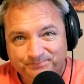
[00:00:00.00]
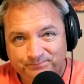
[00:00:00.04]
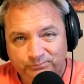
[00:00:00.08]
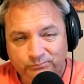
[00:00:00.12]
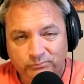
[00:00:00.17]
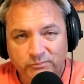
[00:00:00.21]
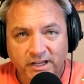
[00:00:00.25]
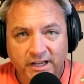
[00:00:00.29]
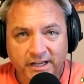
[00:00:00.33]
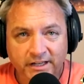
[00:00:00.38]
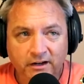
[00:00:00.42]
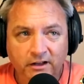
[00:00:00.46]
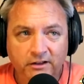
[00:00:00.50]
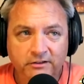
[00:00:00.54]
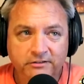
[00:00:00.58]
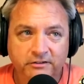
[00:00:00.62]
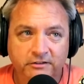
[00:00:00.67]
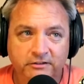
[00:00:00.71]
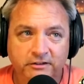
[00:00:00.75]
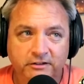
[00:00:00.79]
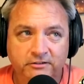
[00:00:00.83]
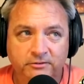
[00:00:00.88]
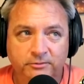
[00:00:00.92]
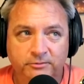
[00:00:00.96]
And also,
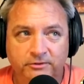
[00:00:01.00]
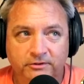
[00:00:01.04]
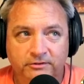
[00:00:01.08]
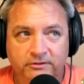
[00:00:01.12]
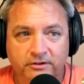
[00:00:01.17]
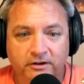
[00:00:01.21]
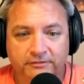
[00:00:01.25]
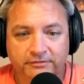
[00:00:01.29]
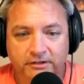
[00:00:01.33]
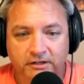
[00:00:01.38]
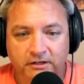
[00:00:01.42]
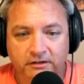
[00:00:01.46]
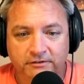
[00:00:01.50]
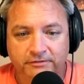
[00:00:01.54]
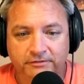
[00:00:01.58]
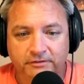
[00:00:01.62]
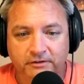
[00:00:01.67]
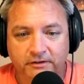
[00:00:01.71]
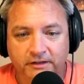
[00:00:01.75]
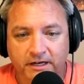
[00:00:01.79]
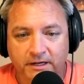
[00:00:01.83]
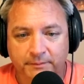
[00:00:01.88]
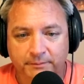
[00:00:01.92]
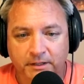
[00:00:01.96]
this was a tough year for a
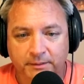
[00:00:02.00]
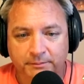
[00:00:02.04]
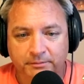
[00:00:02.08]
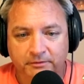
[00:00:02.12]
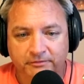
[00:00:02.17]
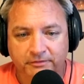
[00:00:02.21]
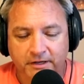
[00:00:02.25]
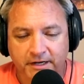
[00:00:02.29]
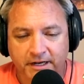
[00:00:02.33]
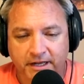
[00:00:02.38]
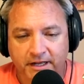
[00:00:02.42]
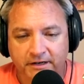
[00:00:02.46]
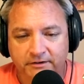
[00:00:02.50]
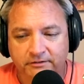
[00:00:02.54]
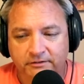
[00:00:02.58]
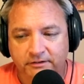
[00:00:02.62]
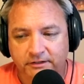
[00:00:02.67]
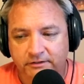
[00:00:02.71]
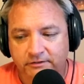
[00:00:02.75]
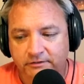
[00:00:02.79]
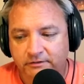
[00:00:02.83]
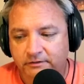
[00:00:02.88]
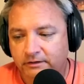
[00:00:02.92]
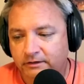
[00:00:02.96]
lot of people
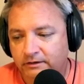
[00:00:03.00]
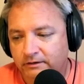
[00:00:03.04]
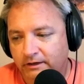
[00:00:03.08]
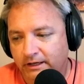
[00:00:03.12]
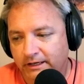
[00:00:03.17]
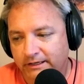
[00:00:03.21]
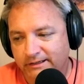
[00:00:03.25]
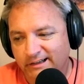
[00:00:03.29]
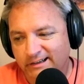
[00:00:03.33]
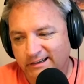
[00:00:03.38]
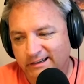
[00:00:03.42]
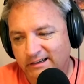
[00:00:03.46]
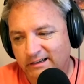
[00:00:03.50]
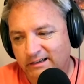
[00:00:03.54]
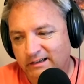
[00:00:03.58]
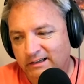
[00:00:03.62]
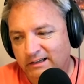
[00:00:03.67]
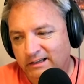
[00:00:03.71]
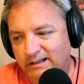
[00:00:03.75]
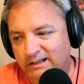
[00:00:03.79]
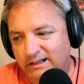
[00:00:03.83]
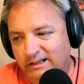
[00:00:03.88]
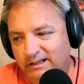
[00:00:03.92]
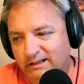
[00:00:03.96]
financially. So they're like,
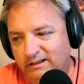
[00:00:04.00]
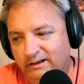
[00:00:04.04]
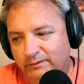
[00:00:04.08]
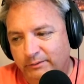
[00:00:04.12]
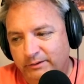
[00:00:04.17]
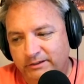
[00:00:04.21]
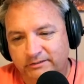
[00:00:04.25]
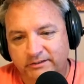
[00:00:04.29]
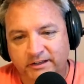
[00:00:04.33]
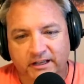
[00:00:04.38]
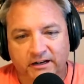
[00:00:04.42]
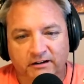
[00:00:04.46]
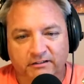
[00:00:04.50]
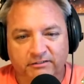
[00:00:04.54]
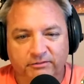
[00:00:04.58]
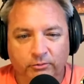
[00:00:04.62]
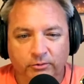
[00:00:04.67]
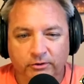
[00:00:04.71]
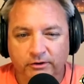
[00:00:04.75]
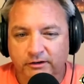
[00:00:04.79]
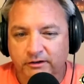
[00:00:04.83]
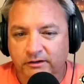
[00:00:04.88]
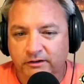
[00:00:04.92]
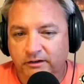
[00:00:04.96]
we just can't
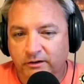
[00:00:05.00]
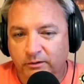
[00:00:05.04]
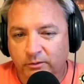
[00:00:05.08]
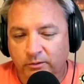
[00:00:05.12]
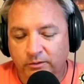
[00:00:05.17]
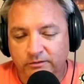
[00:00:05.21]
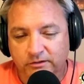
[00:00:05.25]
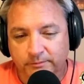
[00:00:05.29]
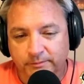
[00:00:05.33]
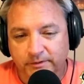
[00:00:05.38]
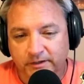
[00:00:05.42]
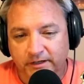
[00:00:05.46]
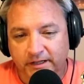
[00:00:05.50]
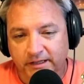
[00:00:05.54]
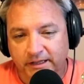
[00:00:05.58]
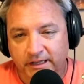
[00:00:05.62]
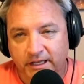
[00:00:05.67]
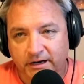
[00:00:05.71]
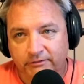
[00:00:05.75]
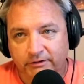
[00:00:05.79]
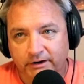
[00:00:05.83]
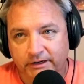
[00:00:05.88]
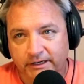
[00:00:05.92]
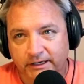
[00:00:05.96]
afford to go on something like
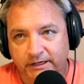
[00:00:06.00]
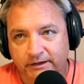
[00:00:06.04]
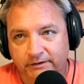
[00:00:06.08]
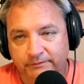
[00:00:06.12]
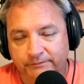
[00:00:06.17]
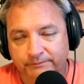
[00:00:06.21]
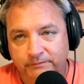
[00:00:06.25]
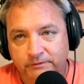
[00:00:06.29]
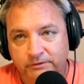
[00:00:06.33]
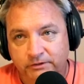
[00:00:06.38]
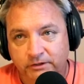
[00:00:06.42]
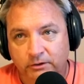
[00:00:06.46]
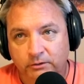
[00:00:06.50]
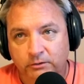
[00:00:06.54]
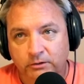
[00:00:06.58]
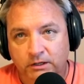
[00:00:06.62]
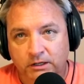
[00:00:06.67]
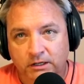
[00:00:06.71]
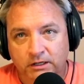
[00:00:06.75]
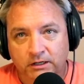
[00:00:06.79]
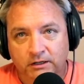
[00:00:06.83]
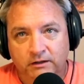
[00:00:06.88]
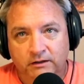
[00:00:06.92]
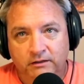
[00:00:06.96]
that right now. So
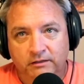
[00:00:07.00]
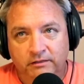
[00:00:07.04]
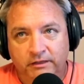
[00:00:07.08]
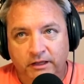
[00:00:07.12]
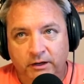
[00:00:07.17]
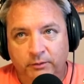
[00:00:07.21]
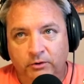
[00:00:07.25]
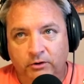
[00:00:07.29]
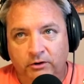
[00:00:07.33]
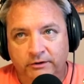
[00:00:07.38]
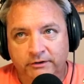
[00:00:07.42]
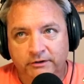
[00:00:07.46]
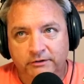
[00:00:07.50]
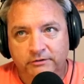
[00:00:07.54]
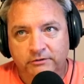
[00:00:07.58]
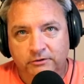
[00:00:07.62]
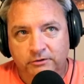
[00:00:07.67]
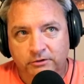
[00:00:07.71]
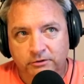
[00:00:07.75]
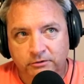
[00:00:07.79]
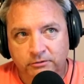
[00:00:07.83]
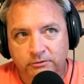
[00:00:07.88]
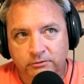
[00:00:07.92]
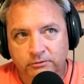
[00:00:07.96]
they were on this
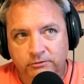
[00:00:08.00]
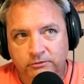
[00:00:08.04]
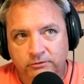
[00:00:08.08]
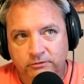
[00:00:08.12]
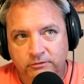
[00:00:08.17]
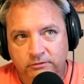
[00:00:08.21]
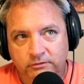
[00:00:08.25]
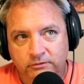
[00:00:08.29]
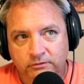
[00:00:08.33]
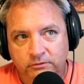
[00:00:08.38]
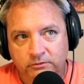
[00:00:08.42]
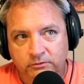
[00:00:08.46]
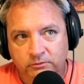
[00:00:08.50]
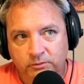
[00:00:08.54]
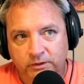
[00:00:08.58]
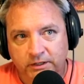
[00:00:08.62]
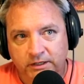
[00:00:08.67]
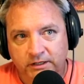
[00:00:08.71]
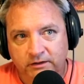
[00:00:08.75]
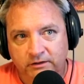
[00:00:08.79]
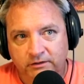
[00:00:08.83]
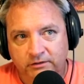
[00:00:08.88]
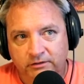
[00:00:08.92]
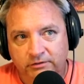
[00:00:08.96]
cruise
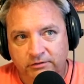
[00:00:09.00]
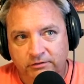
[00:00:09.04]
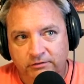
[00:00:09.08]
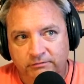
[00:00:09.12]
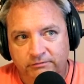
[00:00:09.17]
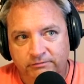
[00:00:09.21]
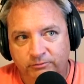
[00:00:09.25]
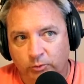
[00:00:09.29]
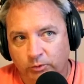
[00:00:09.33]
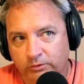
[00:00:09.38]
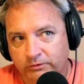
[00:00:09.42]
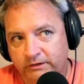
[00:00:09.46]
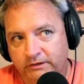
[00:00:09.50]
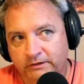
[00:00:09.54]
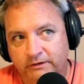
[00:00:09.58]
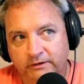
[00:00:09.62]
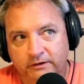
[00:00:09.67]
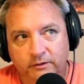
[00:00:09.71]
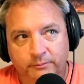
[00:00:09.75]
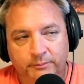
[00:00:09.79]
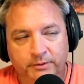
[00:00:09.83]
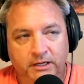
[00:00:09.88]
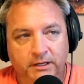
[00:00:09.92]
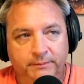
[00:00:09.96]
with
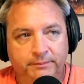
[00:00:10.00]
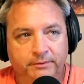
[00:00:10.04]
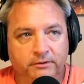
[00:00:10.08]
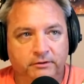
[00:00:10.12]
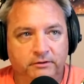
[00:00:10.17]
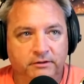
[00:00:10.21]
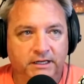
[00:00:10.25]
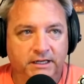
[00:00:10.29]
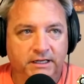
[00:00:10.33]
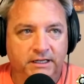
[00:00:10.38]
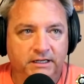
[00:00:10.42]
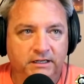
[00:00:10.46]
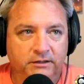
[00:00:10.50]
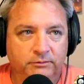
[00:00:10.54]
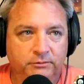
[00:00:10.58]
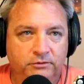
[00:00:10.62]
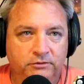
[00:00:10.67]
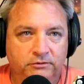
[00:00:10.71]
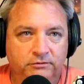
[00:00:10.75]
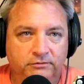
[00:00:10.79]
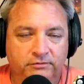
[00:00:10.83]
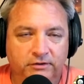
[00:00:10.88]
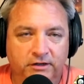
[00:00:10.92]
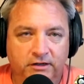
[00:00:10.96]
1,400 people. And it
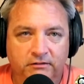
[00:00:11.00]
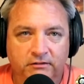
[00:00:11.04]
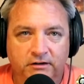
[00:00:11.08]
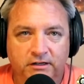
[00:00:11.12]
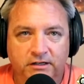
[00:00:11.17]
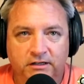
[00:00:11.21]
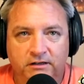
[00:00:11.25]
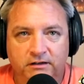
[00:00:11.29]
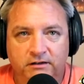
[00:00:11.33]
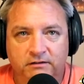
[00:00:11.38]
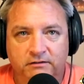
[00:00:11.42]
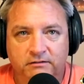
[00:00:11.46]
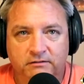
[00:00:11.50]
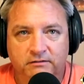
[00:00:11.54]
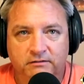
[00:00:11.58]
was very,